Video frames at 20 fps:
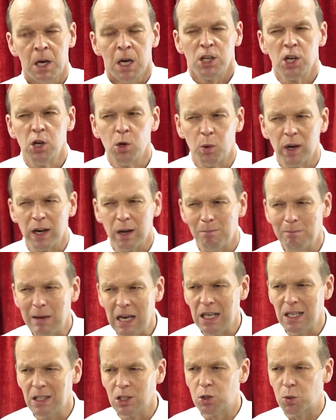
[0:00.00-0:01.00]
You know what it
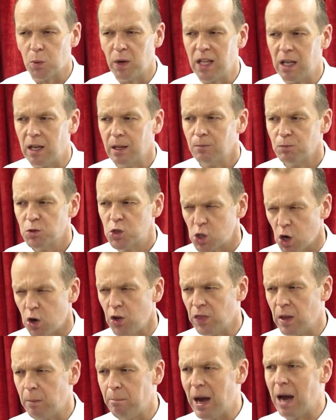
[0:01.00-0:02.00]
means when
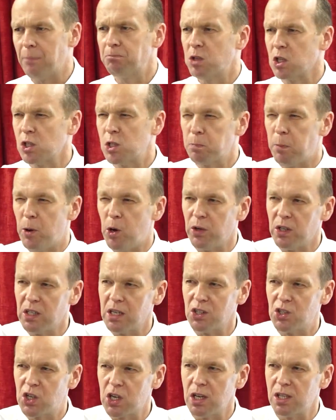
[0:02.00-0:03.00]
John the Baptist
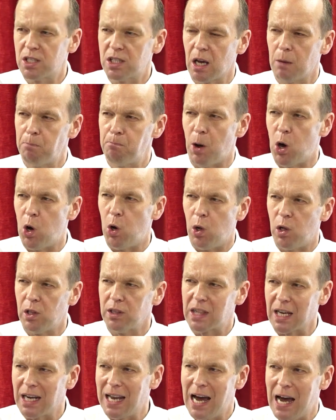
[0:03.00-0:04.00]
pointed Jesus said,
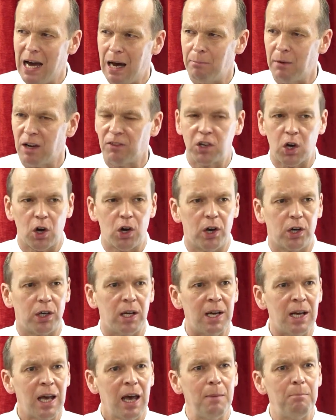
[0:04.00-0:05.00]
Behold the Lamb of God.
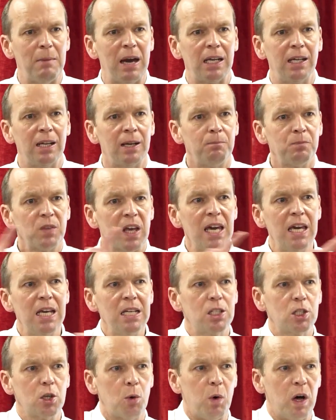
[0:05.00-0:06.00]
It meant
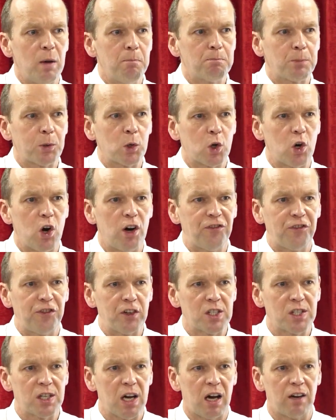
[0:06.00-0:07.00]
he's the one
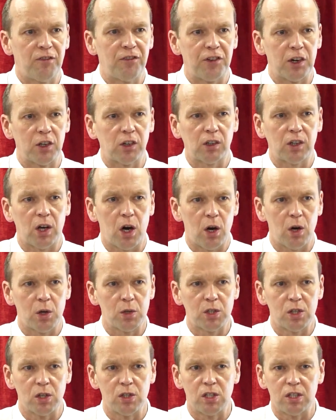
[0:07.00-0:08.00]
prophesied for
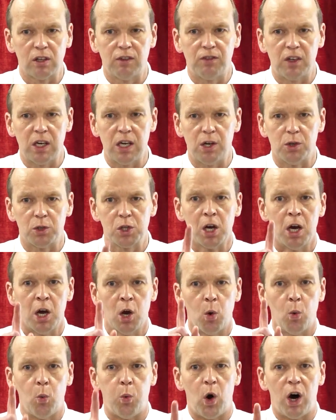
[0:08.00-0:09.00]
thousands of years.
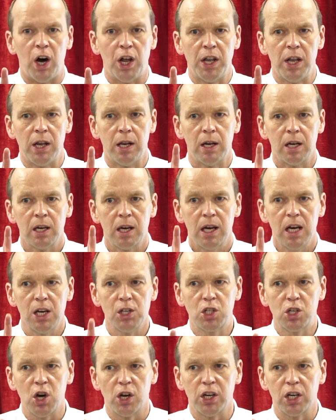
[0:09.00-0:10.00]
One
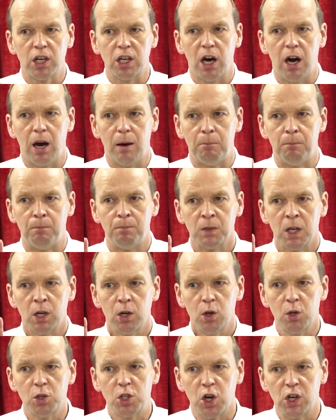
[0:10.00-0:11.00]
is going to come
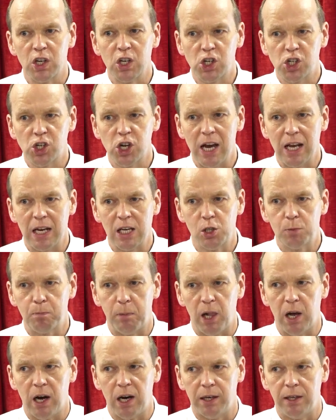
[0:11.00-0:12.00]
who's going to shed his
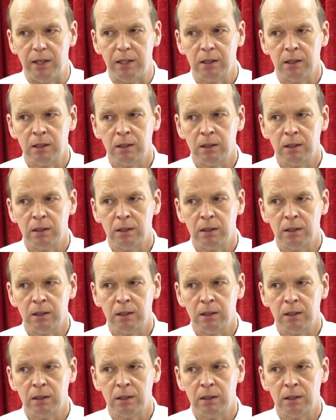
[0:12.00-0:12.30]
blood